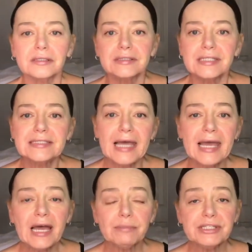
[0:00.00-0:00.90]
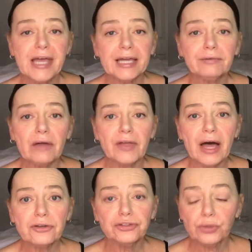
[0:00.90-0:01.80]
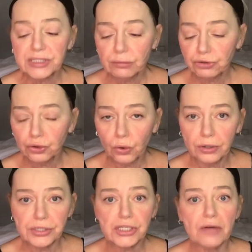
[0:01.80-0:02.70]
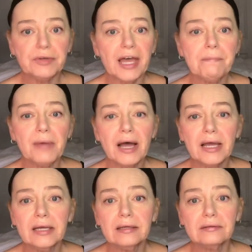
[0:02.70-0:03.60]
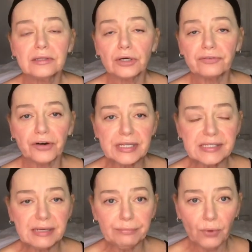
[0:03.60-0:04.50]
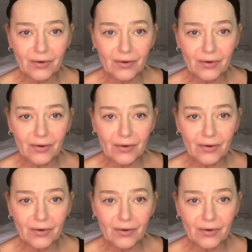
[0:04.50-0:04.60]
Today I'm just hanging around the house doing some chores, so I've kept my look very simple.